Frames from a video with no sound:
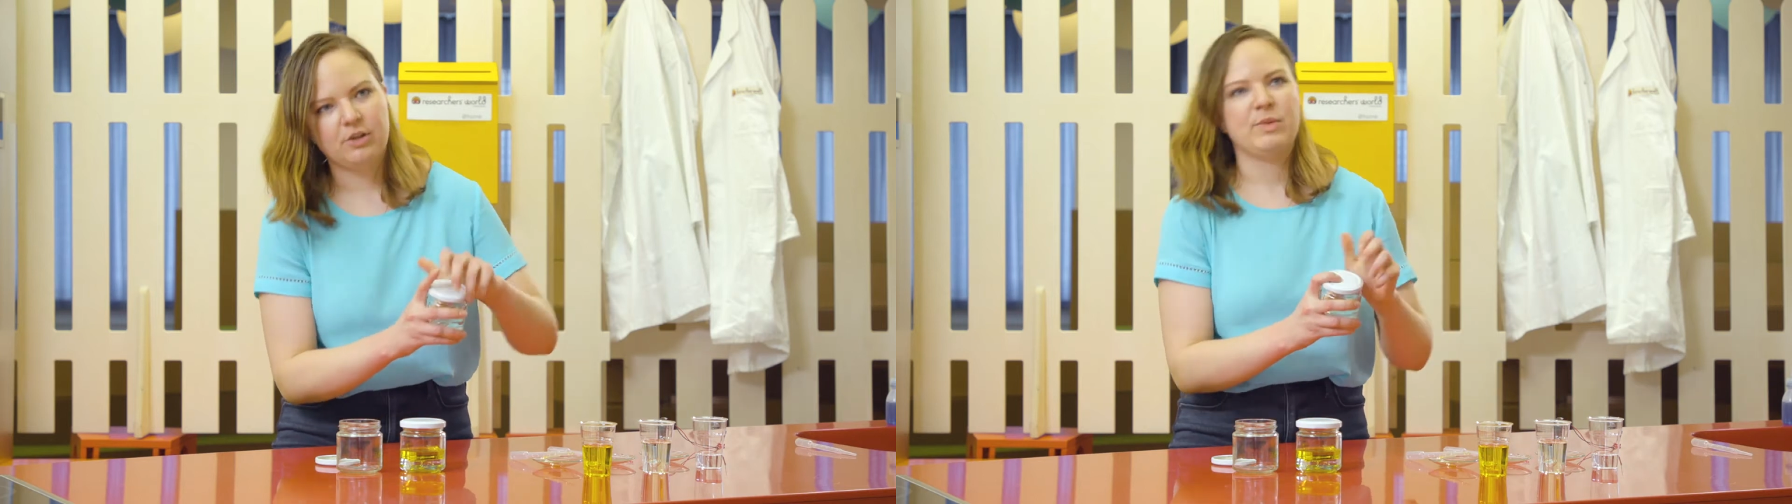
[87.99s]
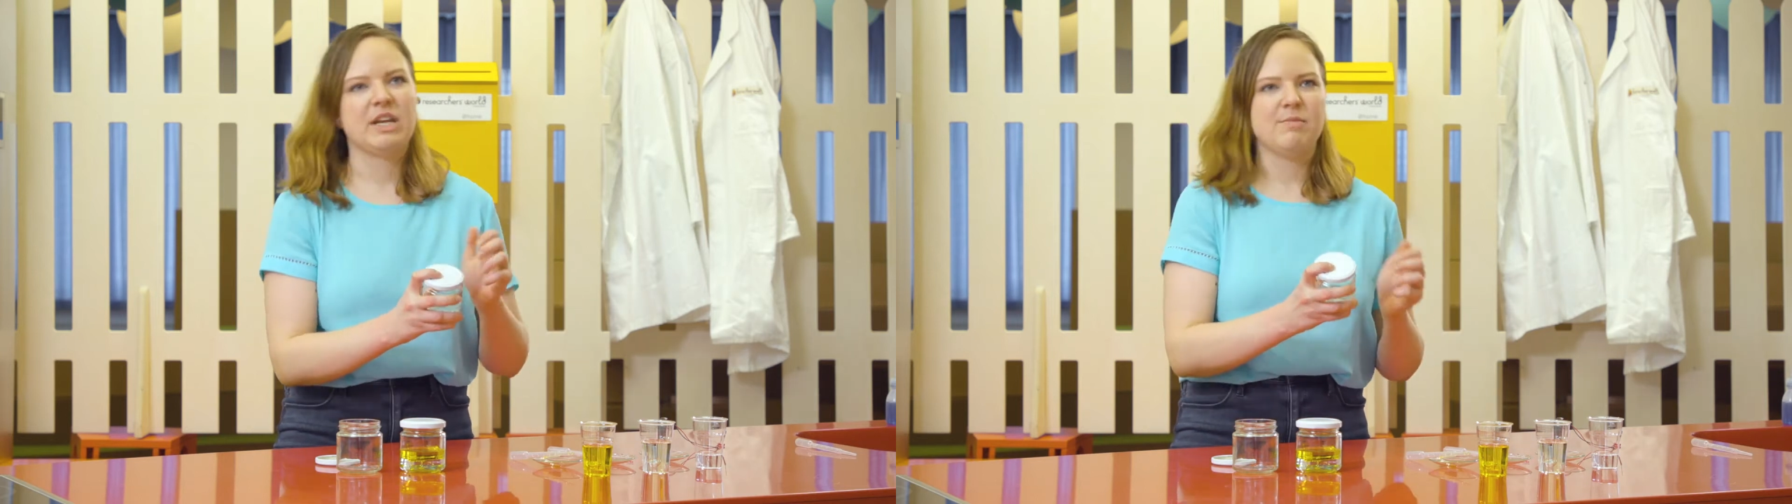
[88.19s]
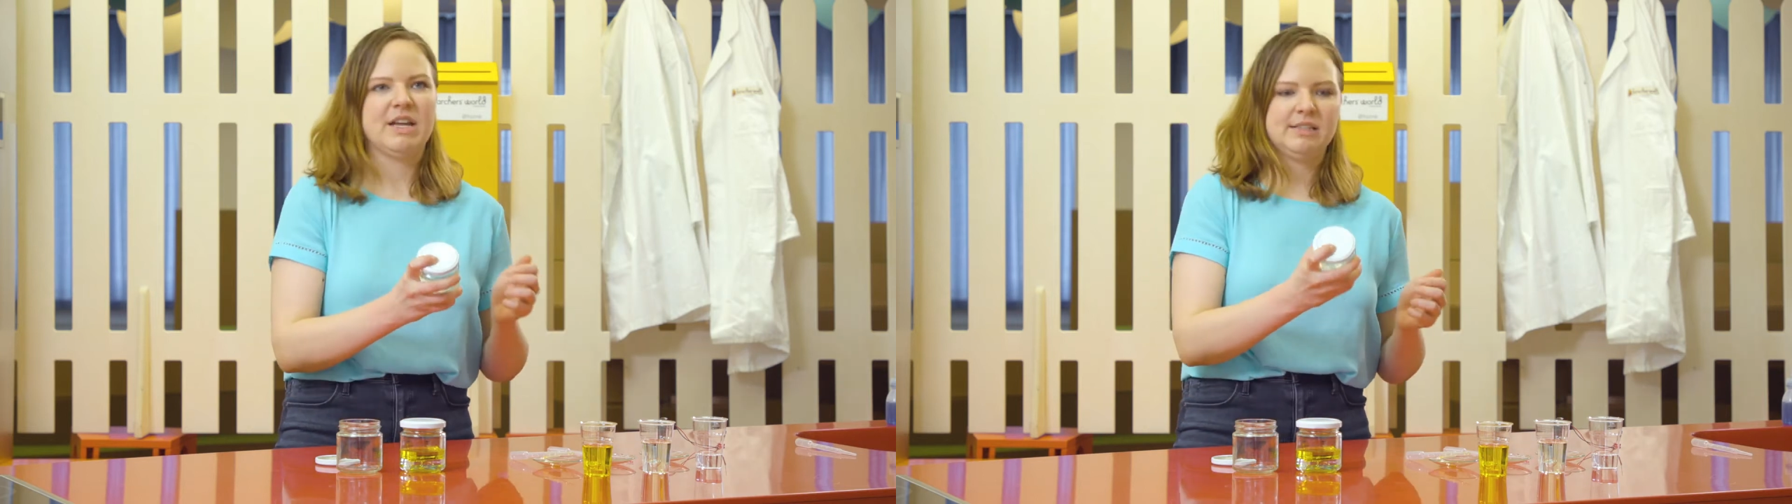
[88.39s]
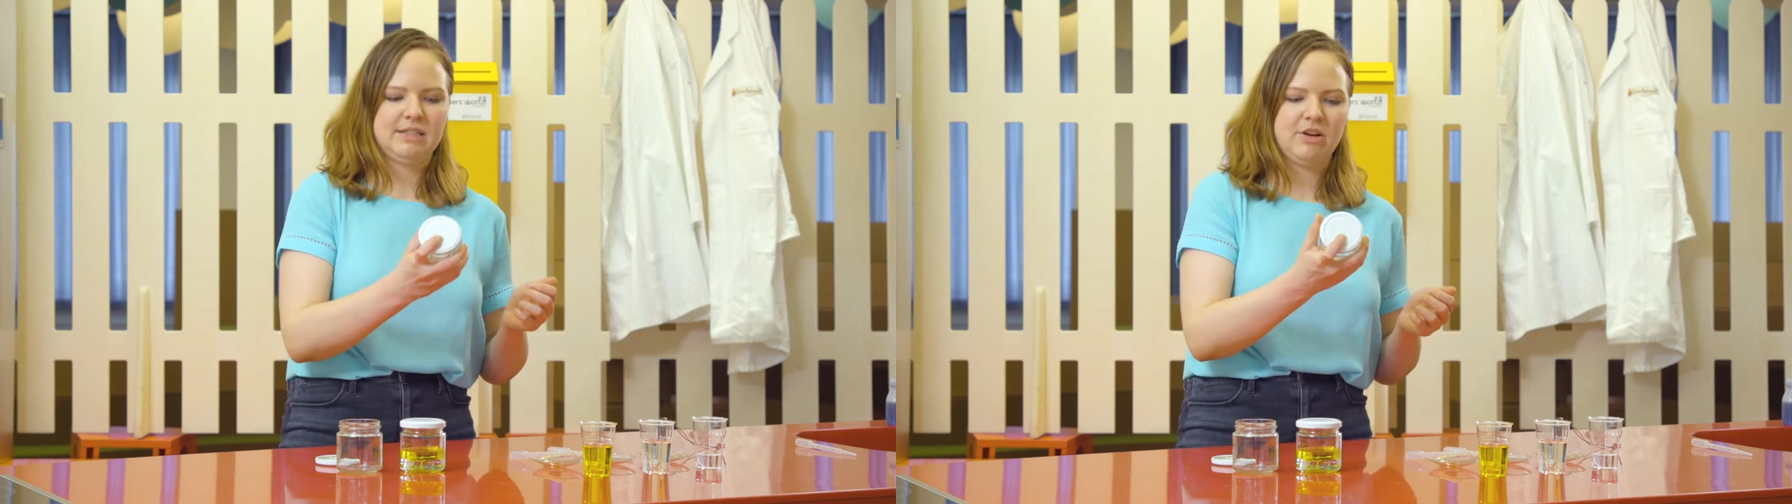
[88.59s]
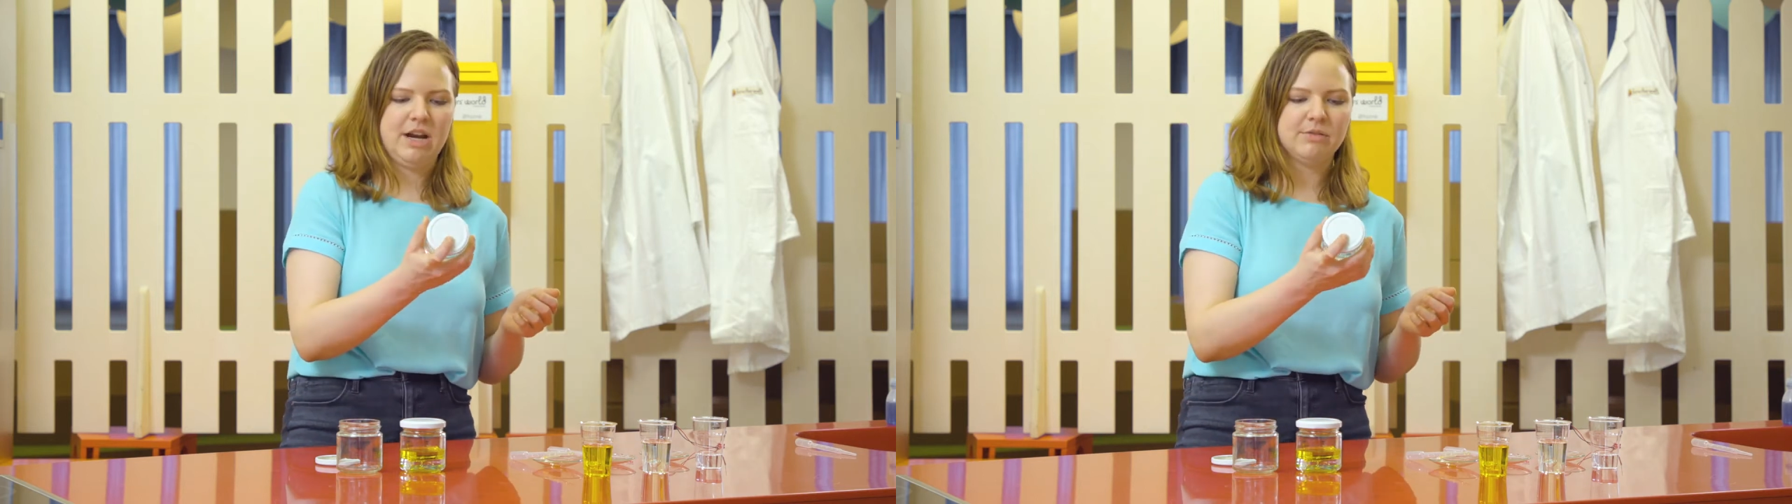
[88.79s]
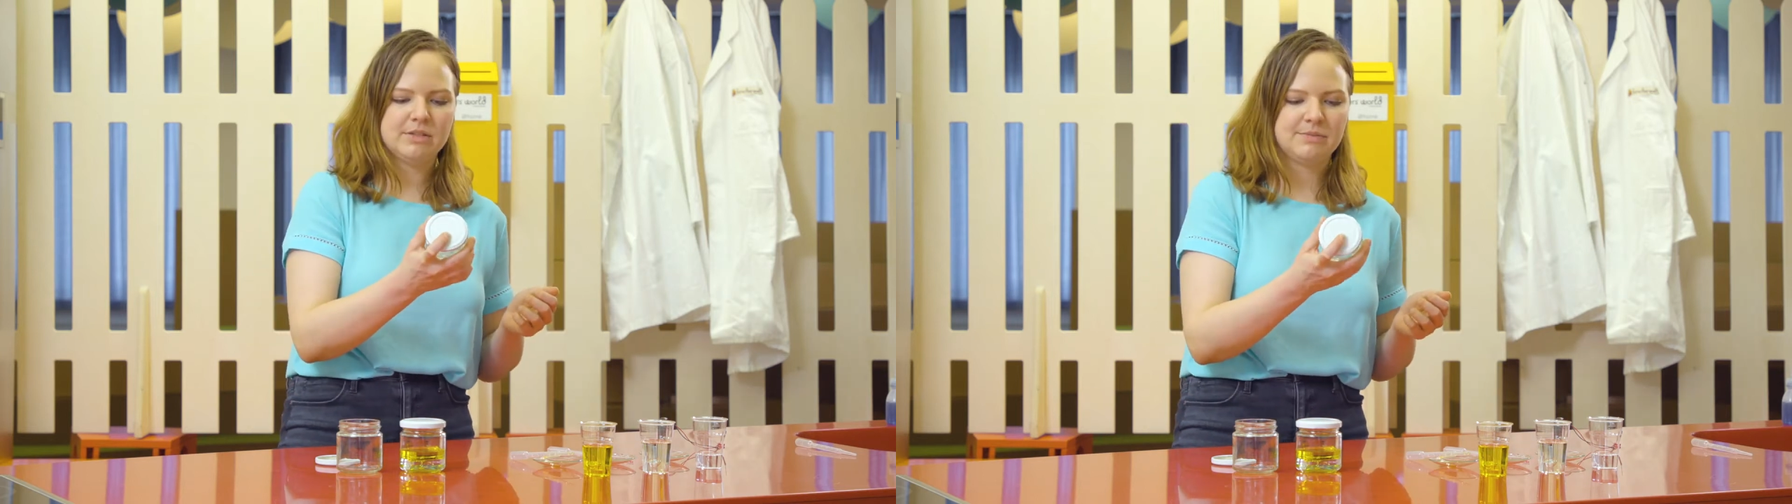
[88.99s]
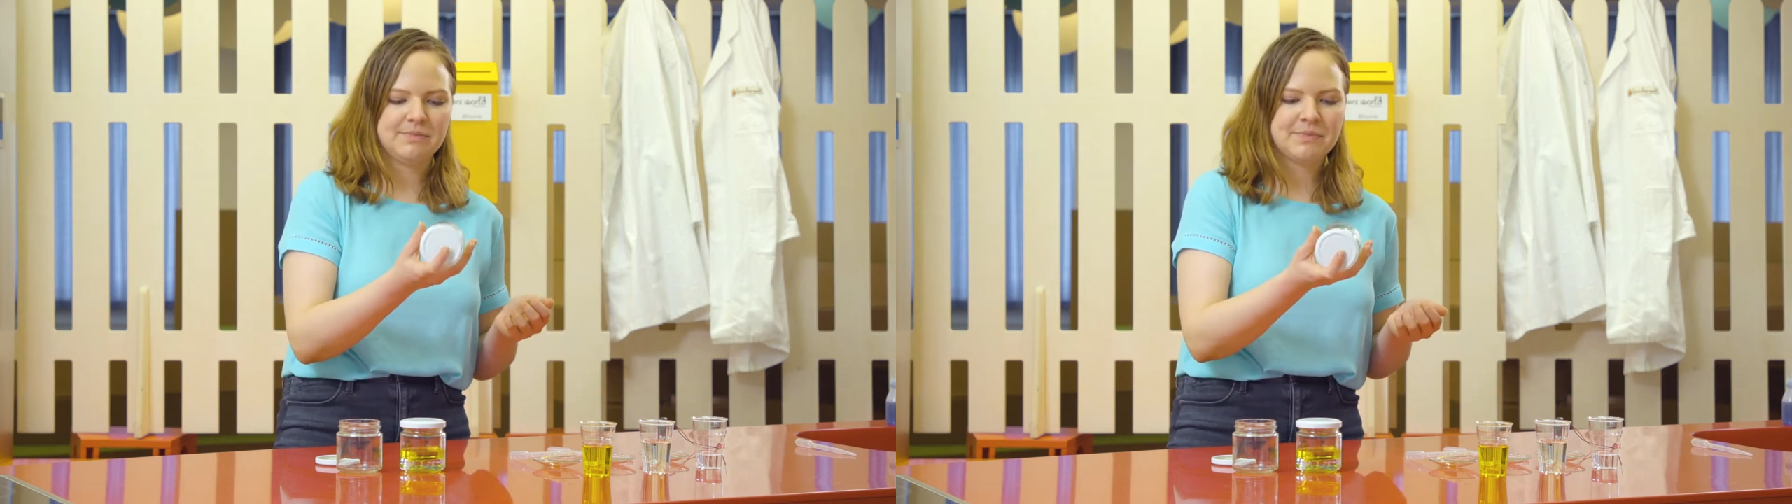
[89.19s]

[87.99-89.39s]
don't make a mess in your house.